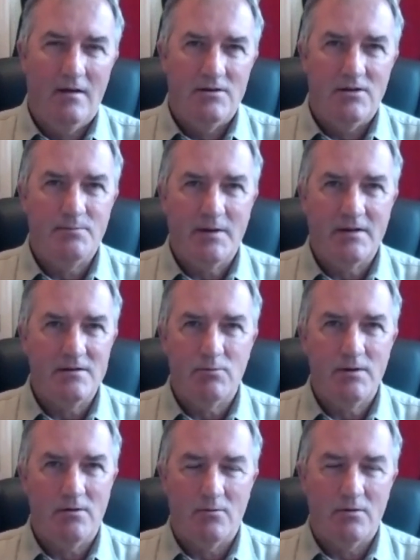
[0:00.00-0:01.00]
just because
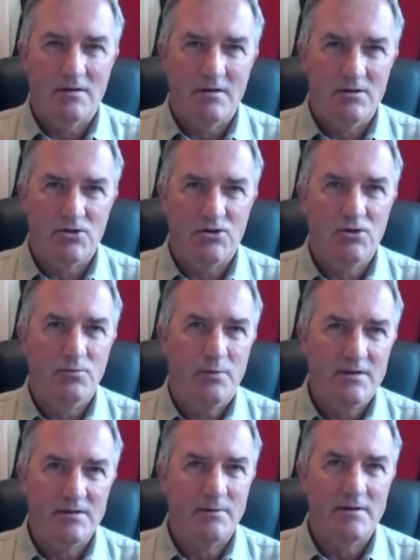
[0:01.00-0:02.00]
we don't want to look
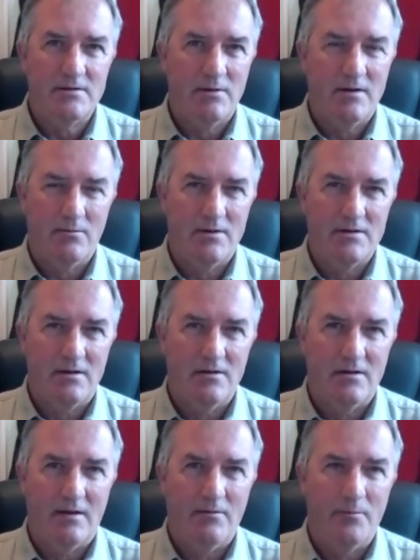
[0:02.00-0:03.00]
stupid, just because we don't want to
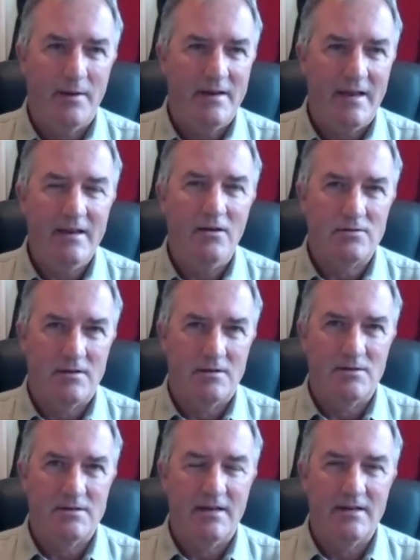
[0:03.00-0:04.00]
look like we've made idiotic
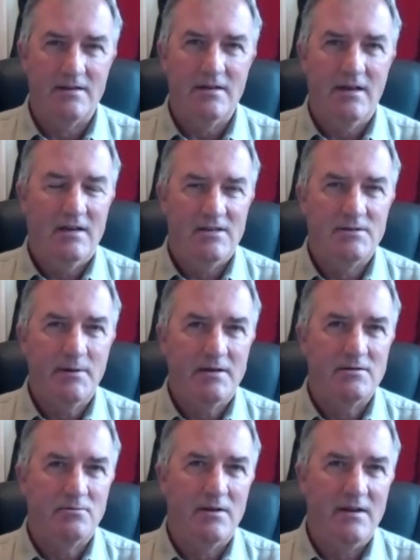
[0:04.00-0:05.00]
mistakes, just
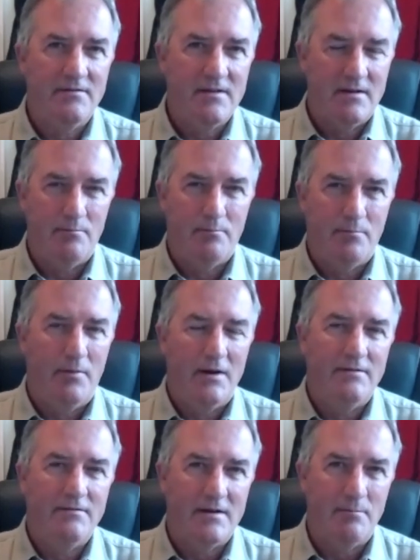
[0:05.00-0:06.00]
because we
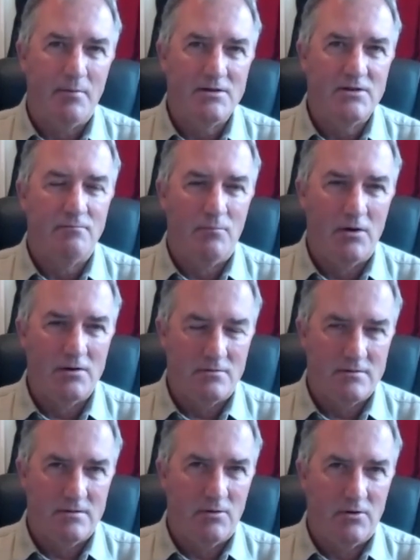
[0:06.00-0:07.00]
believed in a bunch of
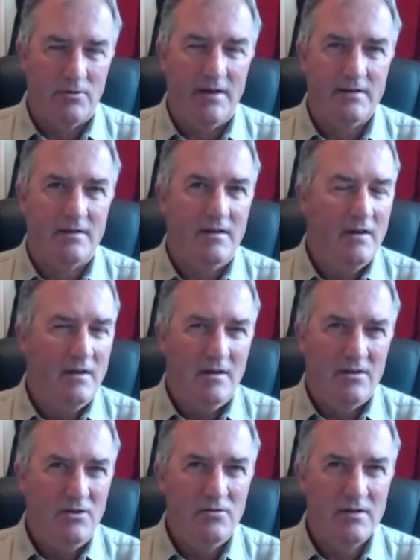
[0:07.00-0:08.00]
models that were created
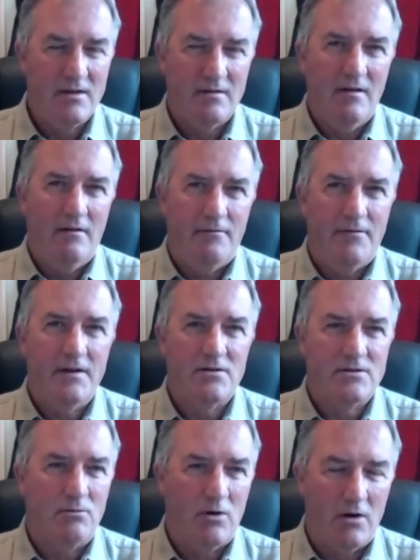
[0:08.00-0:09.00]
using
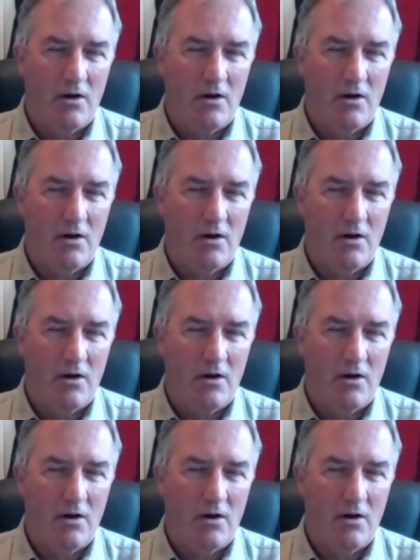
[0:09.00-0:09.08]
figures that were